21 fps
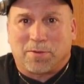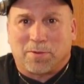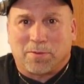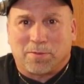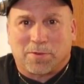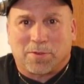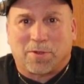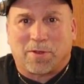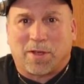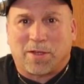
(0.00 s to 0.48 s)

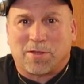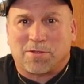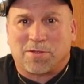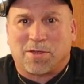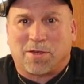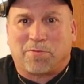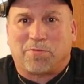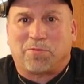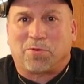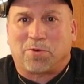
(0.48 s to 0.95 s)
So
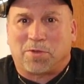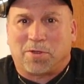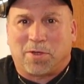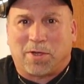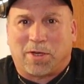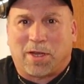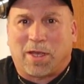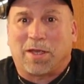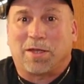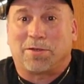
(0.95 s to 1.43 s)
that's it for
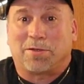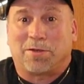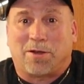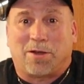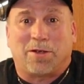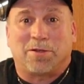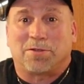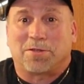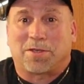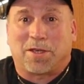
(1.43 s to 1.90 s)
today in
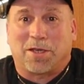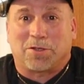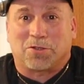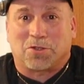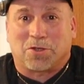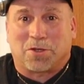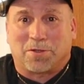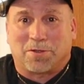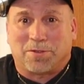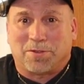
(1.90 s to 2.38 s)
Don's
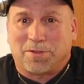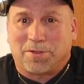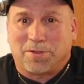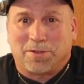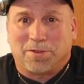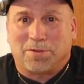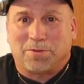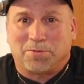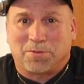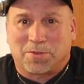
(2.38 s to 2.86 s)
Kitchen.
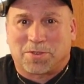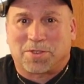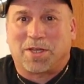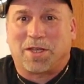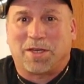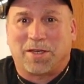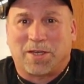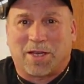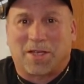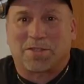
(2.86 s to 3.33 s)
We'll
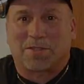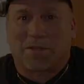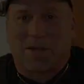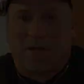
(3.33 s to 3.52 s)
see you next